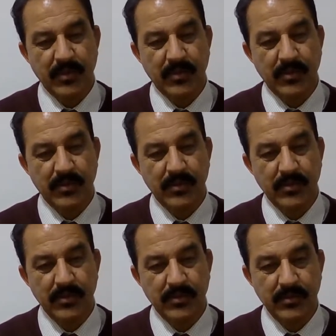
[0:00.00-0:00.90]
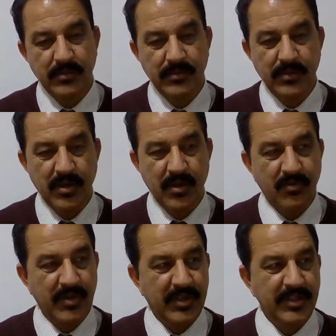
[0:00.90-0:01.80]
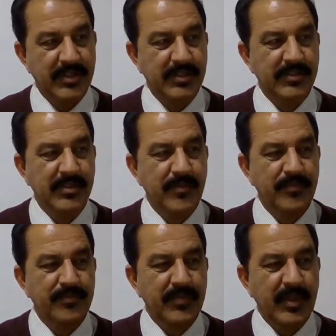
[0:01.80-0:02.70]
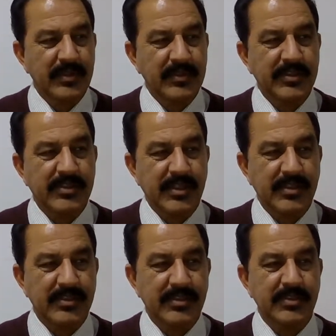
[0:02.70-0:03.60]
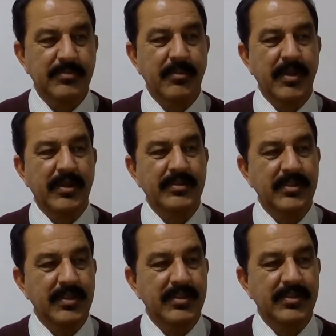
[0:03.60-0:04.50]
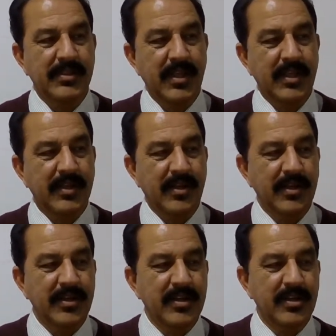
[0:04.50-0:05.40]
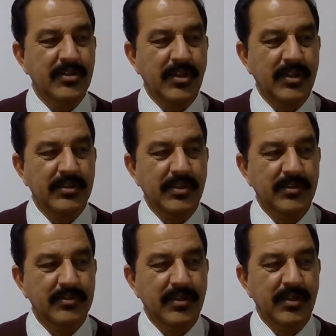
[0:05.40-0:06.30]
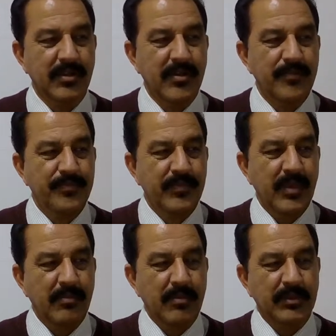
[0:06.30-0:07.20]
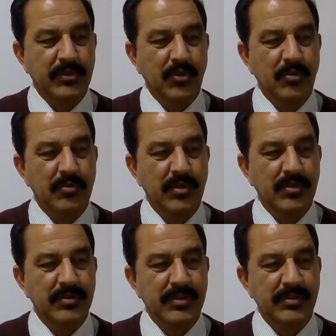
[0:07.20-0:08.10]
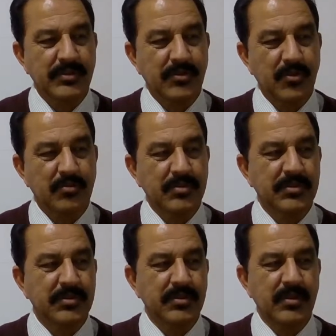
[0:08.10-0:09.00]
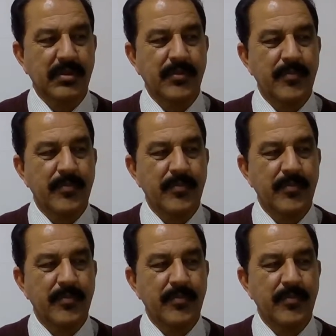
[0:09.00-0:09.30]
uh, wet areas. This strategy makes it an ideal choice of the bathroom, laundry rooms,